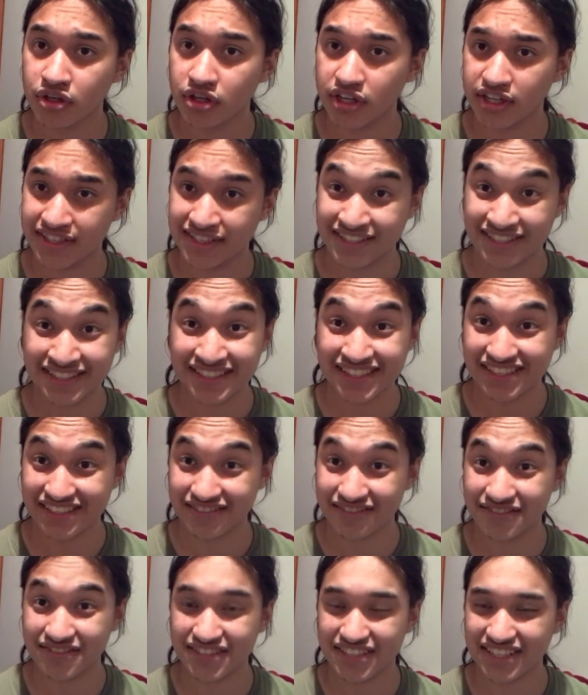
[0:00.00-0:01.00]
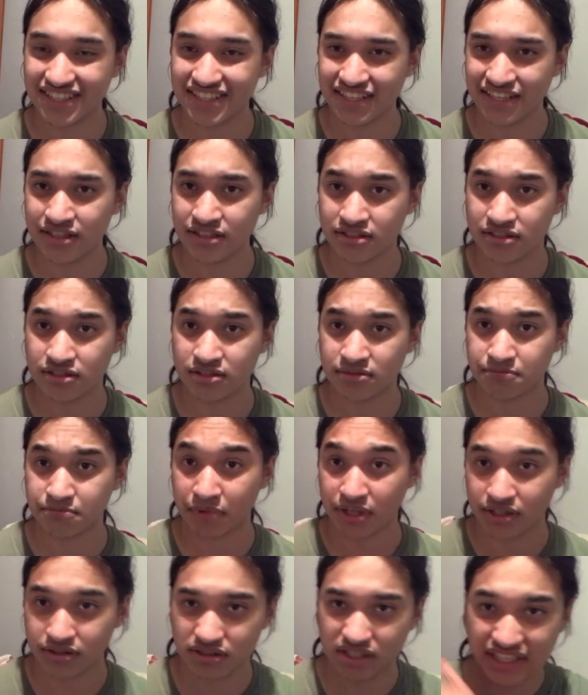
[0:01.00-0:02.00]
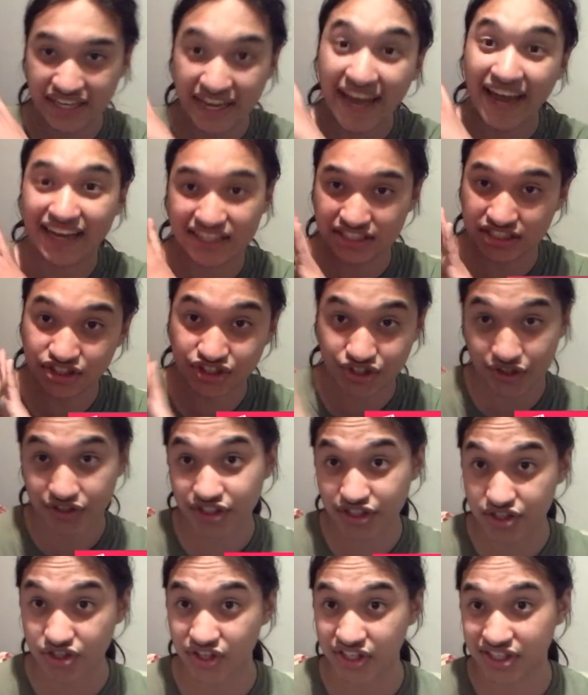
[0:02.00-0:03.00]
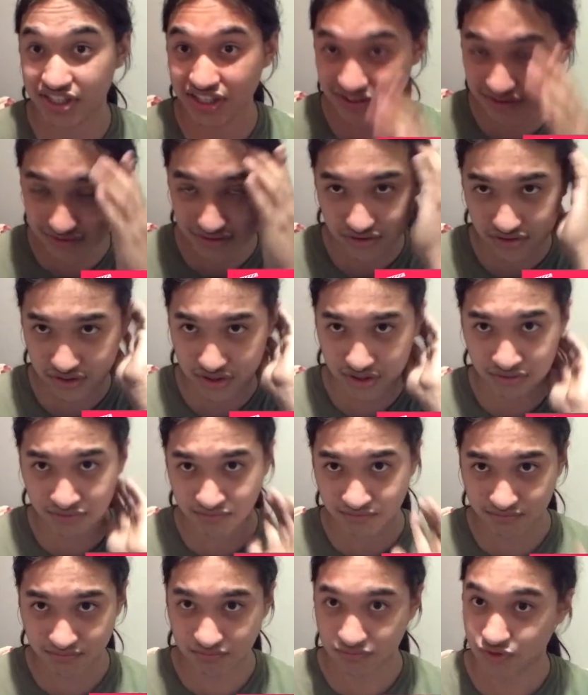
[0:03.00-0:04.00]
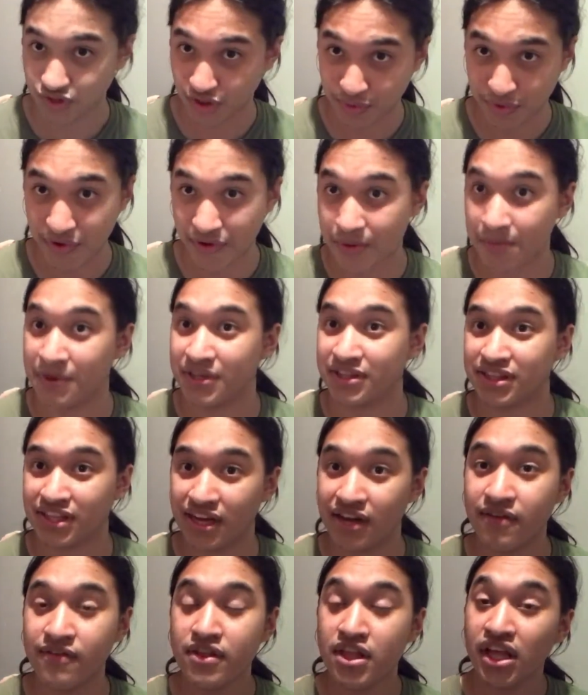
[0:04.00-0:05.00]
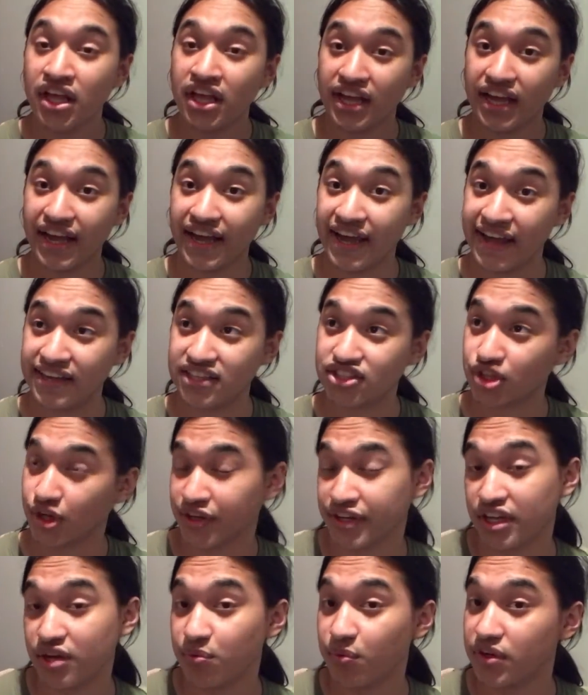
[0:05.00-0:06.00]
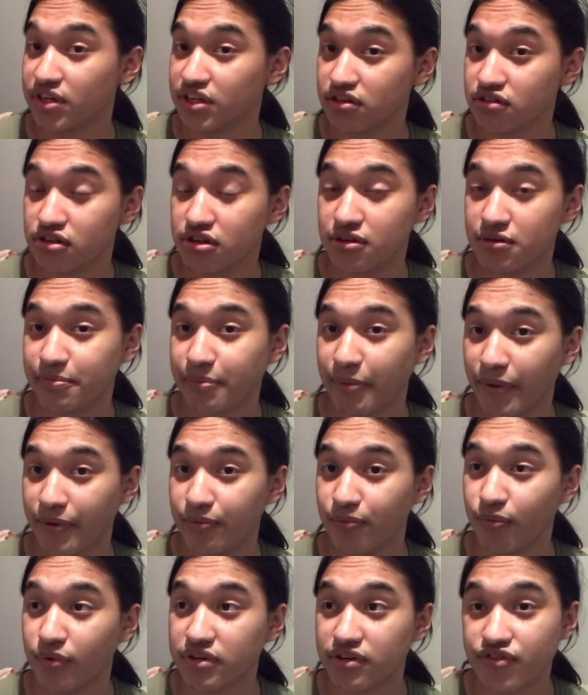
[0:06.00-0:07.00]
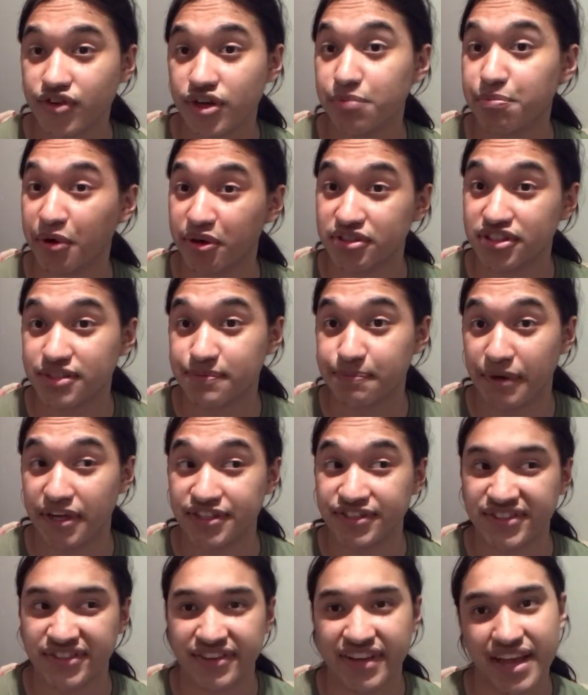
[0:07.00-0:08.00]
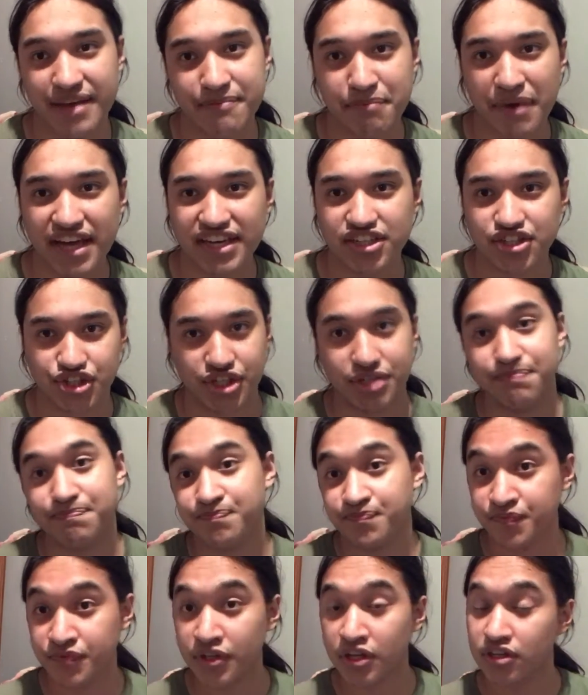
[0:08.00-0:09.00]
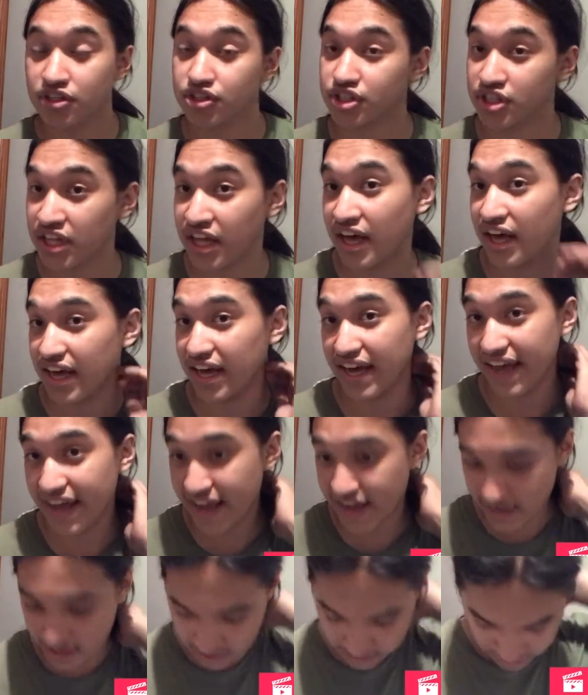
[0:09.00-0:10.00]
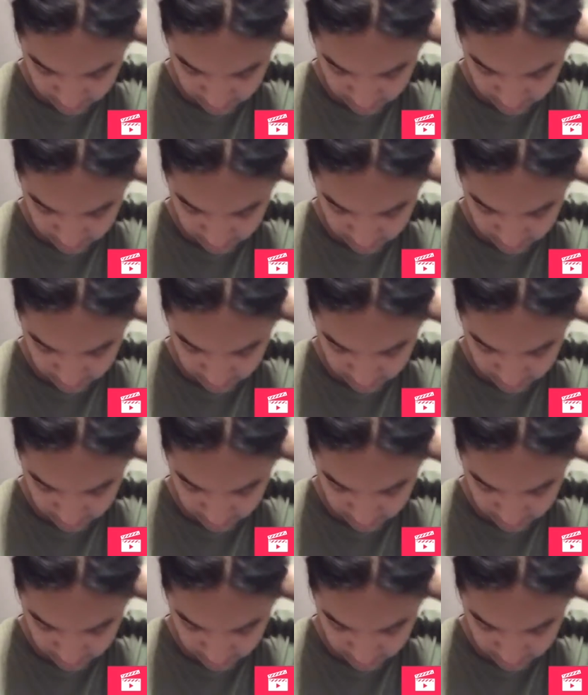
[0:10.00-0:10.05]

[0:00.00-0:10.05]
it, but it's going to target, so don't worry about that. And target one of your opponent's monster and banish it. So that a